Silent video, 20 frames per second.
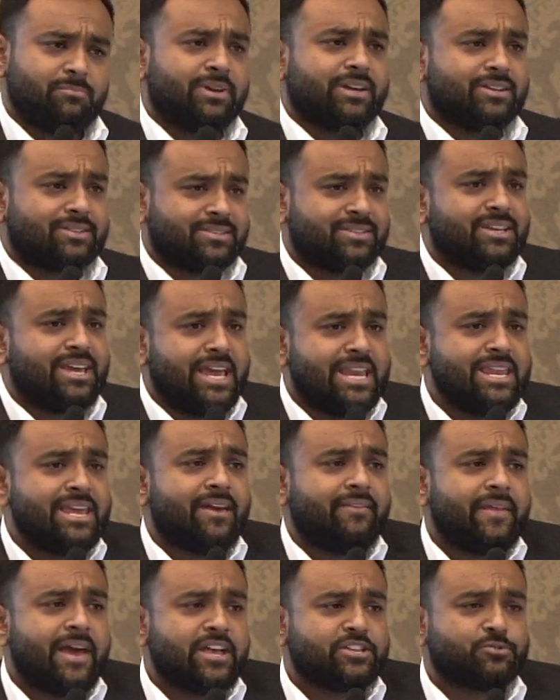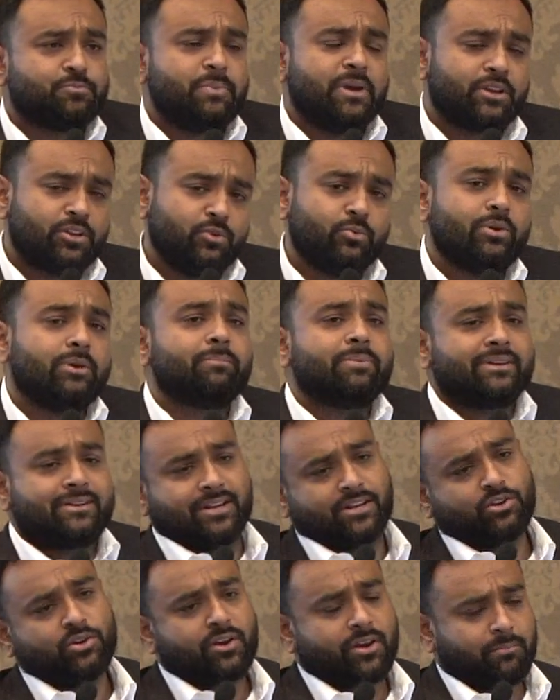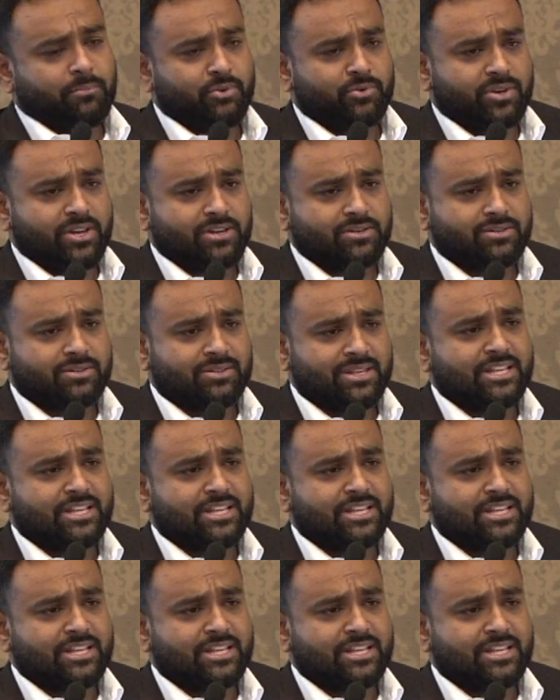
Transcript: because any other aspect, you will protect your reputation.